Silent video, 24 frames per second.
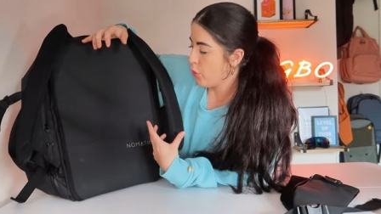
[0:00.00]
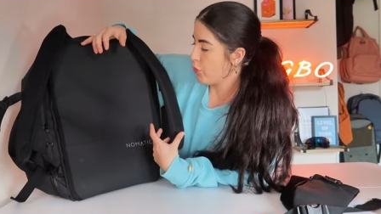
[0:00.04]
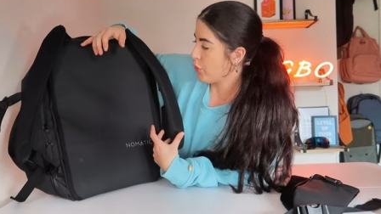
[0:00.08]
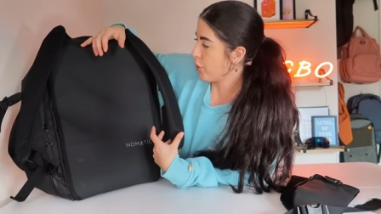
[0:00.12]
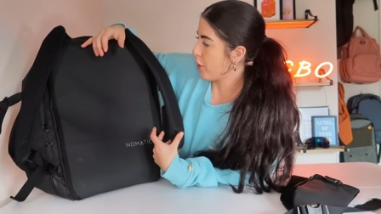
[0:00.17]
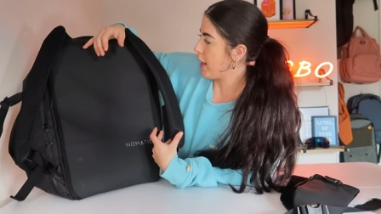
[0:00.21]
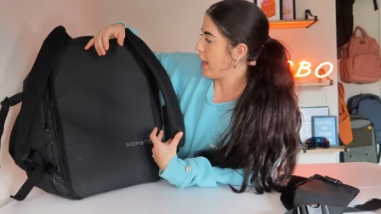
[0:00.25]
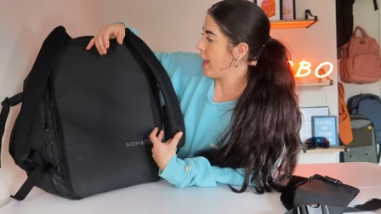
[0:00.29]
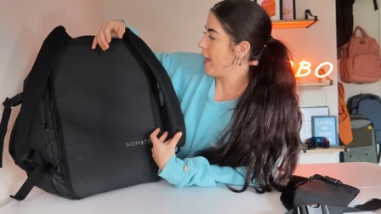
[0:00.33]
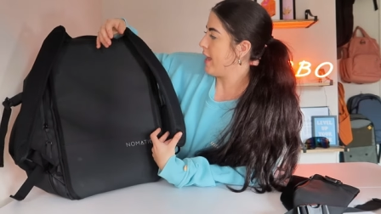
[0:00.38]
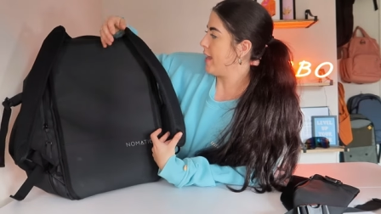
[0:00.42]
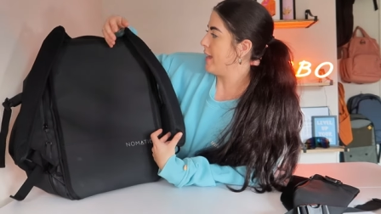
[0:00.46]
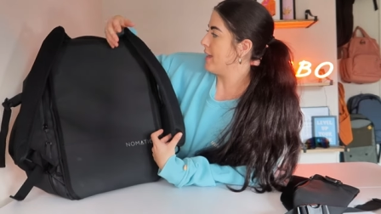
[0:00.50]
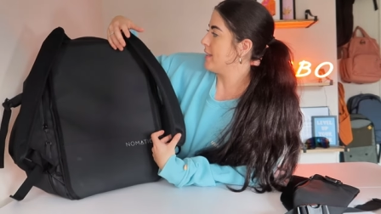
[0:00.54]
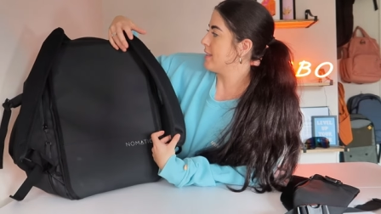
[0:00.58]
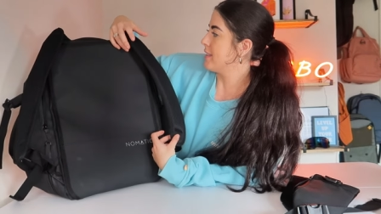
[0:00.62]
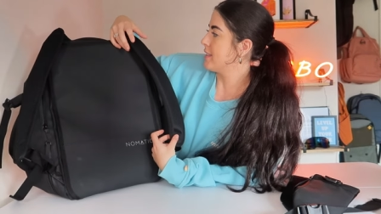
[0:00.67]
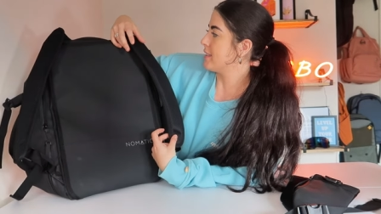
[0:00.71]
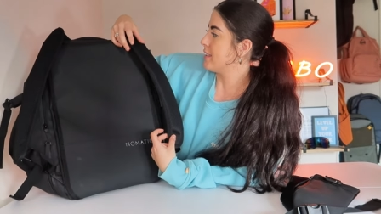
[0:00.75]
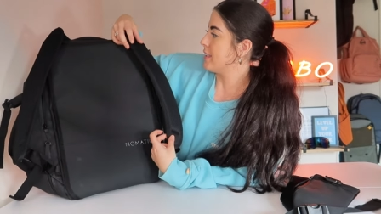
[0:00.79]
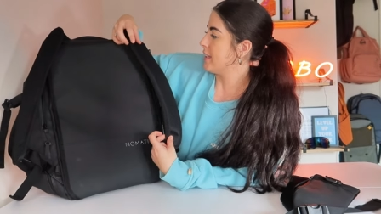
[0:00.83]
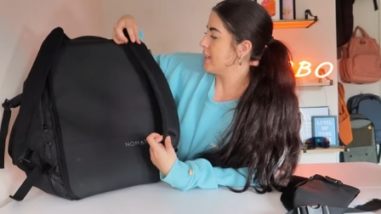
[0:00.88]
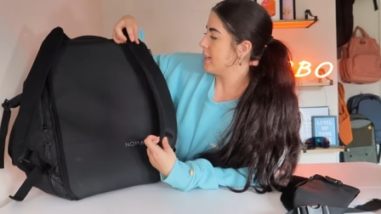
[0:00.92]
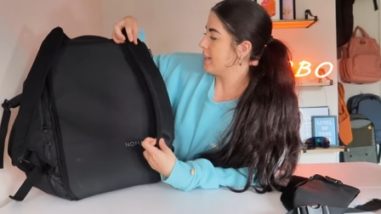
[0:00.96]
There
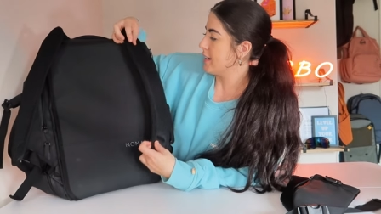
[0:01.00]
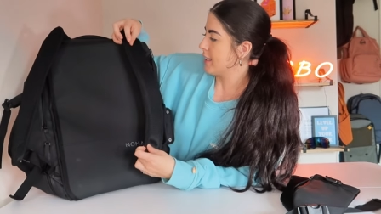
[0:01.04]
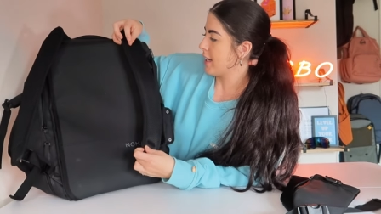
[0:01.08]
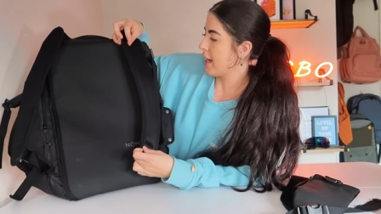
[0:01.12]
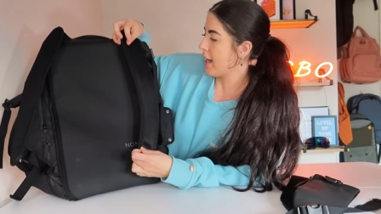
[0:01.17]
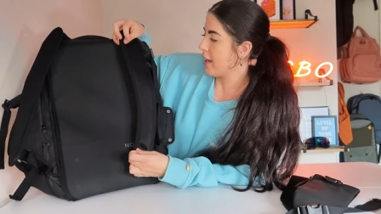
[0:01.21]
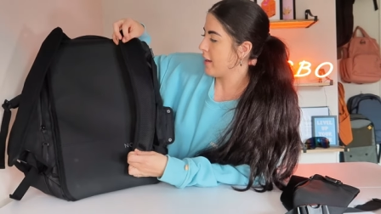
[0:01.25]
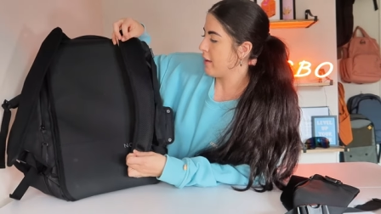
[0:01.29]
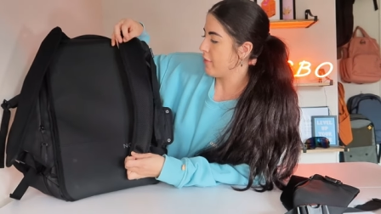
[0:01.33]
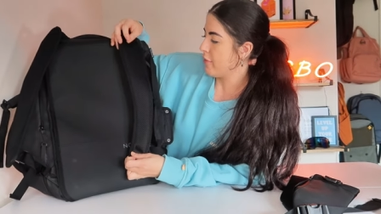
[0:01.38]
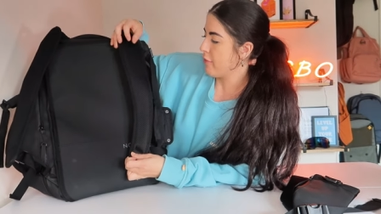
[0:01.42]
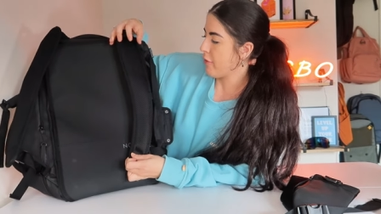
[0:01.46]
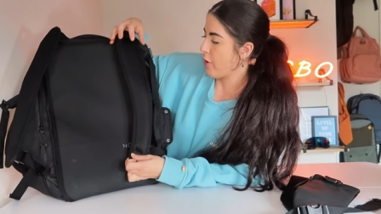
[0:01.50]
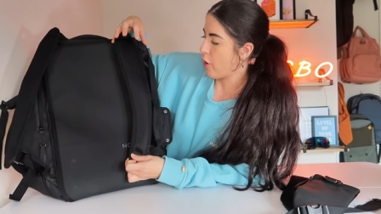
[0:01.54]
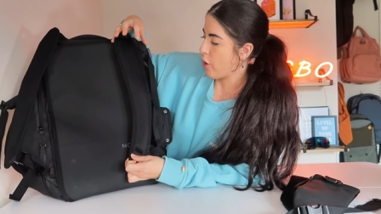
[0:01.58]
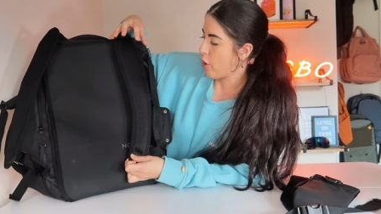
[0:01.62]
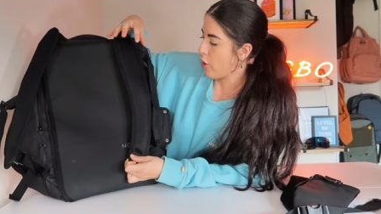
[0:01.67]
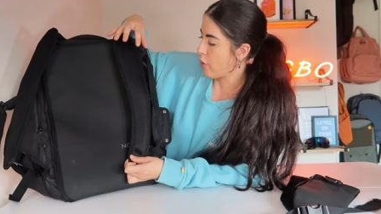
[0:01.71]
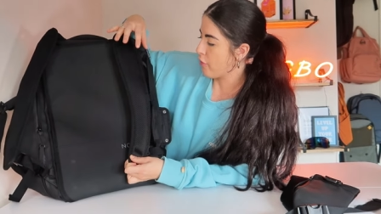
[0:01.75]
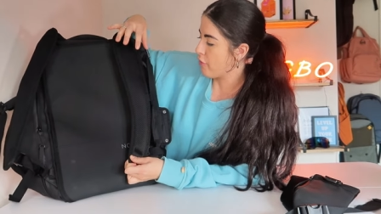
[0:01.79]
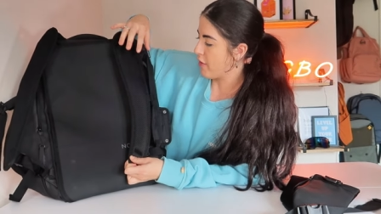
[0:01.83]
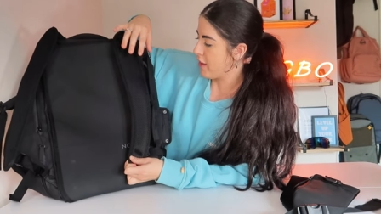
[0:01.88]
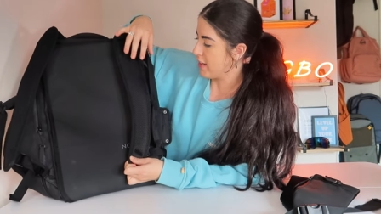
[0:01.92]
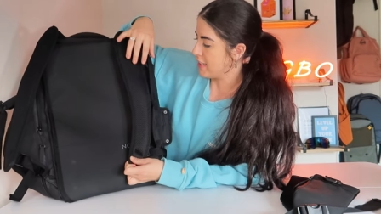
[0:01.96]
is the kind of
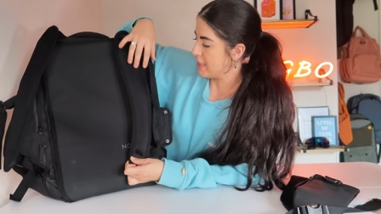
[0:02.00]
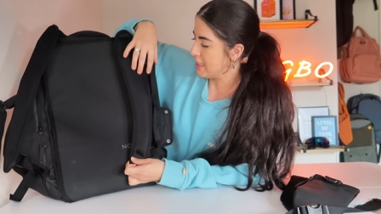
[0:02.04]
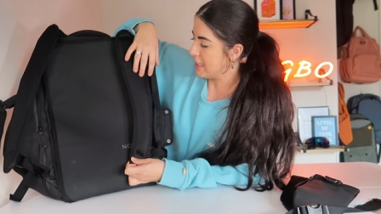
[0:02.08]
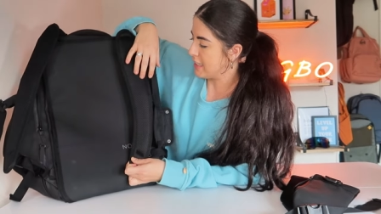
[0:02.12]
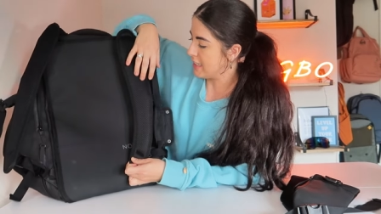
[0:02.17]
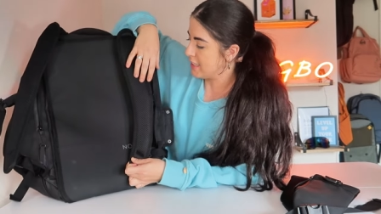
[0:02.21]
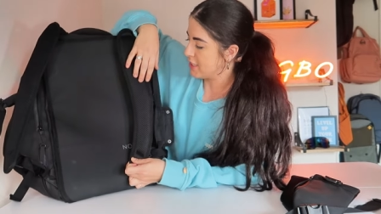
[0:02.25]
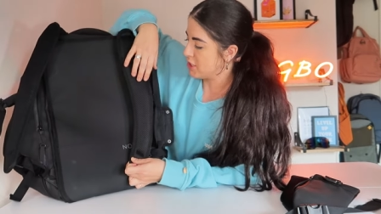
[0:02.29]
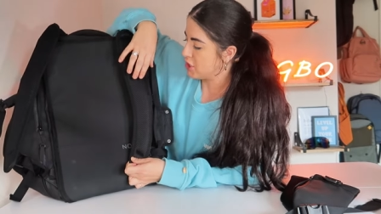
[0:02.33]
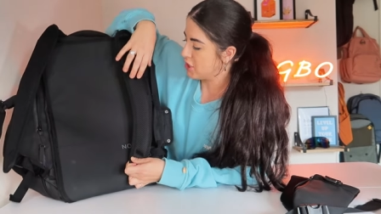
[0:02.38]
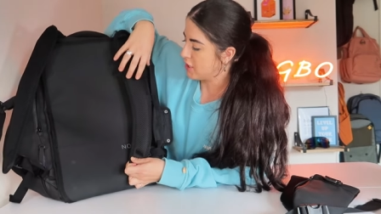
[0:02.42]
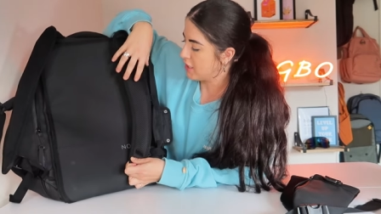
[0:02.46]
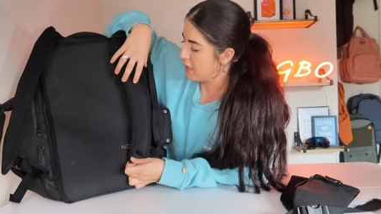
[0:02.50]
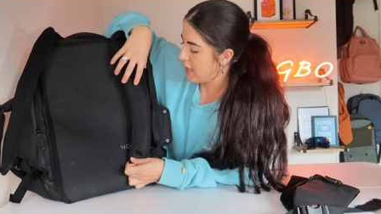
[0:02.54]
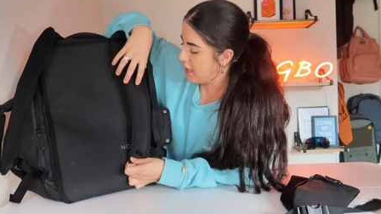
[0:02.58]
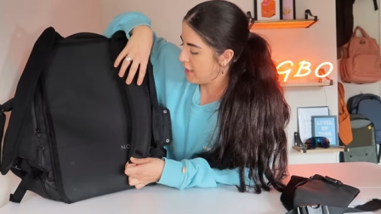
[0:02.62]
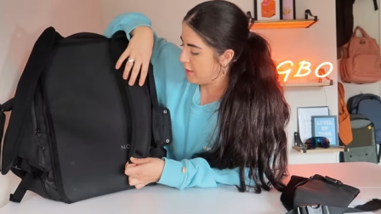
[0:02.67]
air ventilation